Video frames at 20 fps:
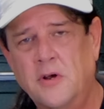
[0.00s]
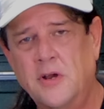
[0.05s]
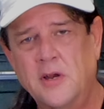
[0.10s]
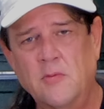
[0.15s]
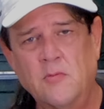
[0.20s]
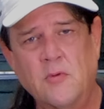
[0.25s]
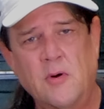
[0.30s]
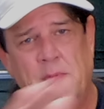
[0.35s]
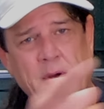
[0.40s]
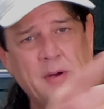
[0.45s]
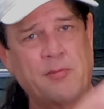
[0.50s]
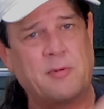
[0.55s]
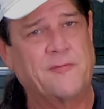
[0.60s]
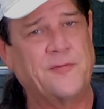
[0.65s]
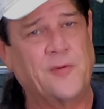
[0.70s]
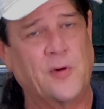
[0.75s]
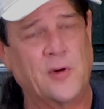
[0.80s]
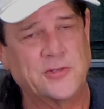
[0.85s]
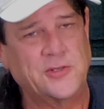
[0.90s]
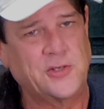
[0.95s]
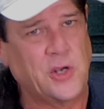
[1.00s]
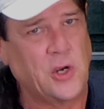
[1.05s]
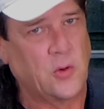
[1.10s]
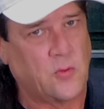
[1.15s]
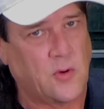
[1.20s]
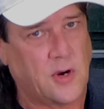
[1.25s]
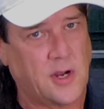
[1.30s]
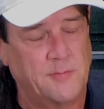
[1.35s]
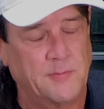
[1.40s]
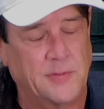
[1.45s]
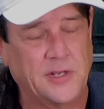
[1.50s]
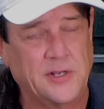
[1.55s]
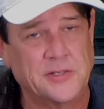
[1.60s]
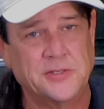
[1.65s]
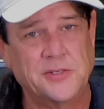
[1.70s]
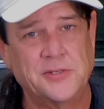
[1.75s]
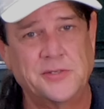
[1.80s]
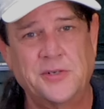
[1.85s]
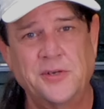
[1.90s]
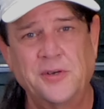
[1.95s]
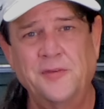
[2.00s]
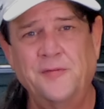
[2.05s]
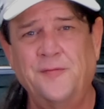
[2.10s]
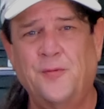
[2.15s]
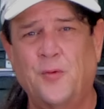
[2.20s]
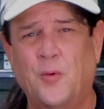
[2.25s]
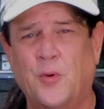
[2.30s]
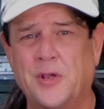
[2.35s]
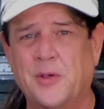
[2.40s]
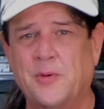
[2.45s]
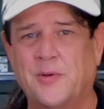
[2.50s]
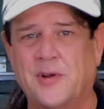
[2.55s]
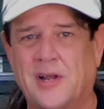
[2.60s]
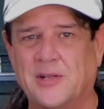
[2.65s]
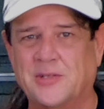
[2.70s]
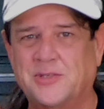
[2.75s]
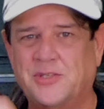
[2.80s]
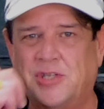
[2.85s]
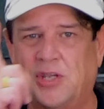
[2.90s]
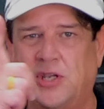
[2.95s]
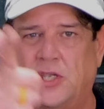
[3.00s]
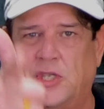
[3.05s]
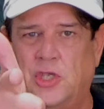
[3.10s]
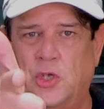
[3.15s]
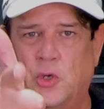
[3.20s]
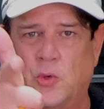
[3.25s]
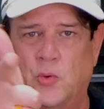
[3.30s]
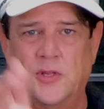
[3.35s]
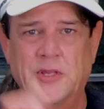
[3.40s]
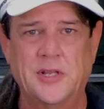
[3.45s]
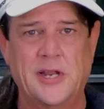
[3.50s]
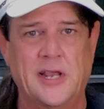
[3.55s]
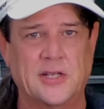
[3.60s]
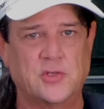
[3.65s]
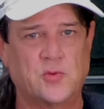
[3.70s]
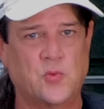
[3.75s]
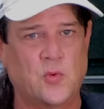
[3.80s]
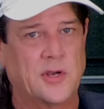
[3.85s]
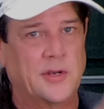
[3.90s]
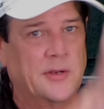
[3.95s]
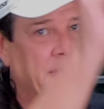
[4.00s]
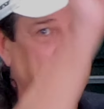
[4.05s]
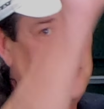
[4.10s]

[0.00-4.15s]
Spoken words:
And remember, folks, go riding because it's good for you, and I'll see you in the next one.